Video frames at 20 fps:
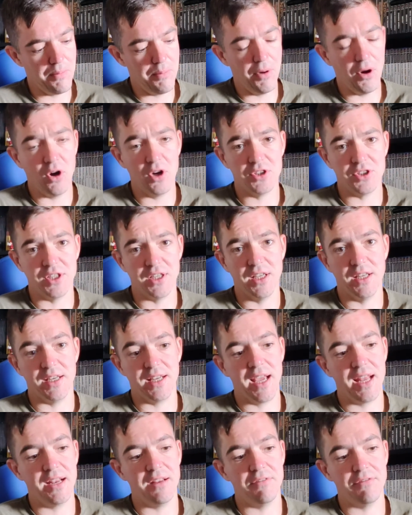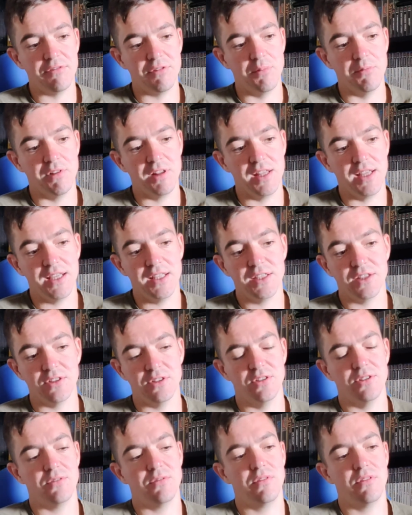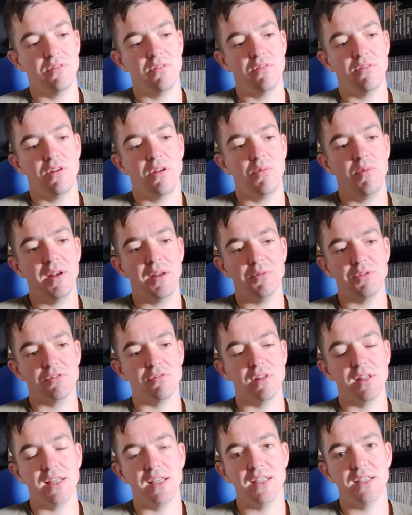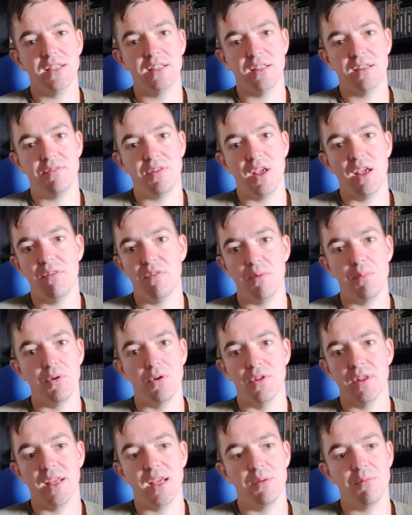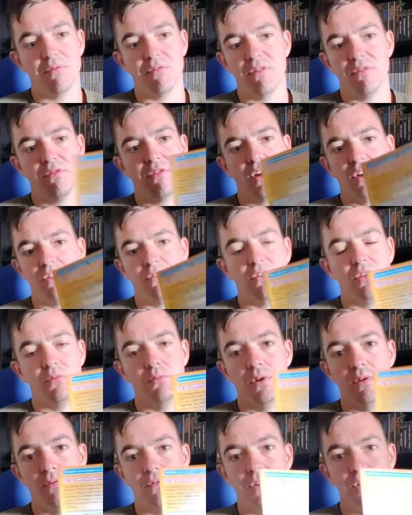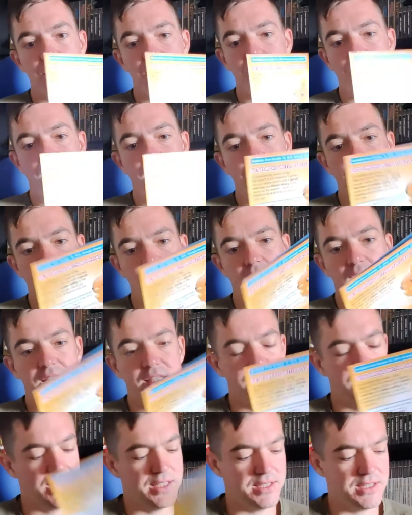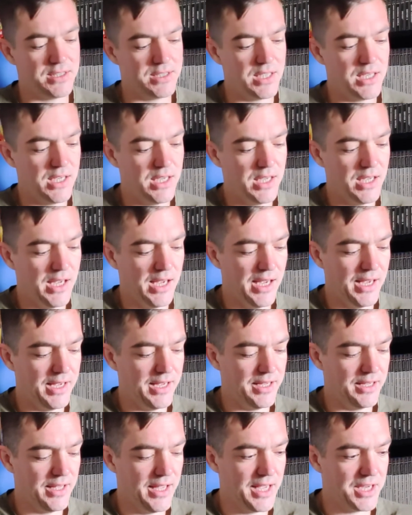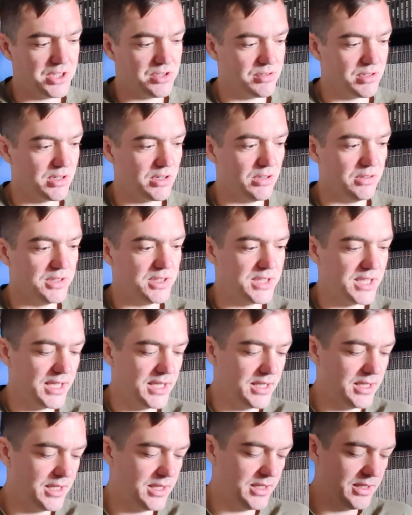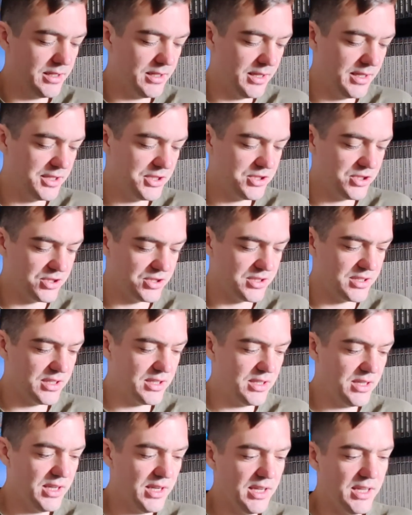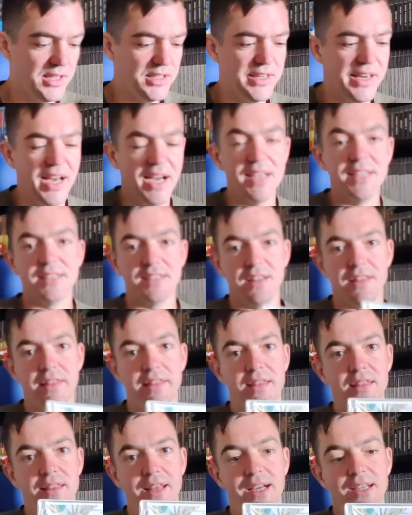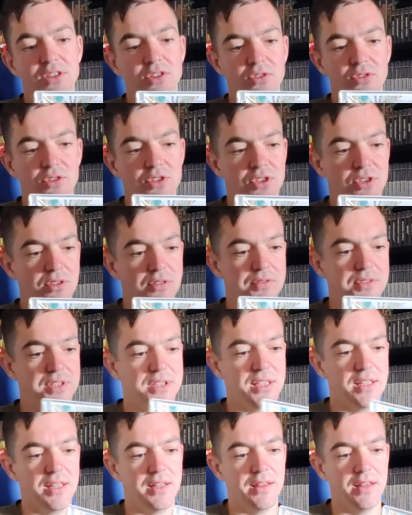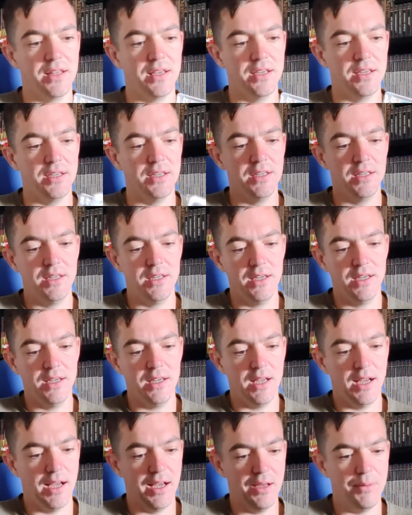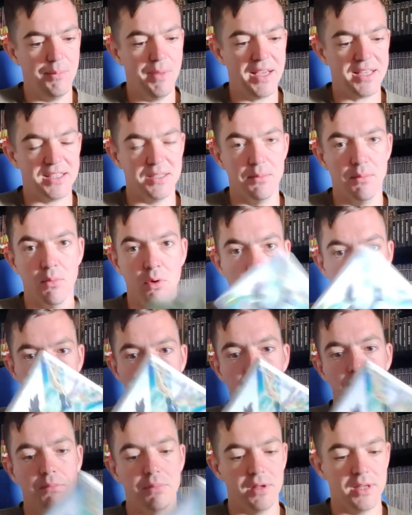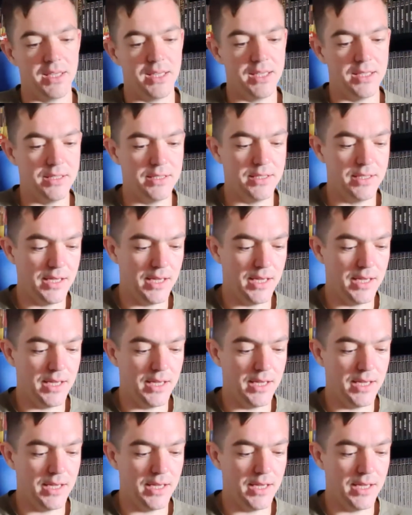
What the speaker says: parts that you'd get in from release. So when it was released, if you bought the game within the first few months, you'd be able to access extra content, and it's just nice that sort of stuff's still in there. It makes it more complete,